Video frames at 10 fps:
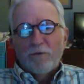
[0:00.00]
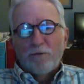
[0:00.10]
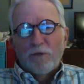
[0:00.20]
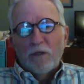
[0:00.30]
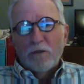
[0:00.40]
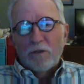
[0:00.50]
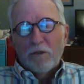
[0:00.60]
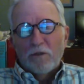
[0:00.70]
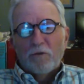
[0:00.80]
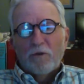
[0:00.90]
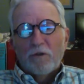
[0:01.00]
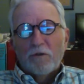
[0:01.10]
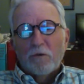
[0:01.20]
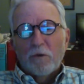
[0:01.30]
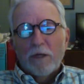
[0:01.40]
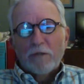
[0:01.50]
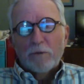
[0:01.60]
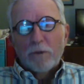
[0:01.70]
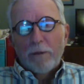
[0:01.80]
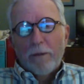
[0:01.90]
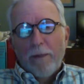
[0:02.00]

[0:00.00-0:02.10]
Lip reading: flunked as an undergraduate.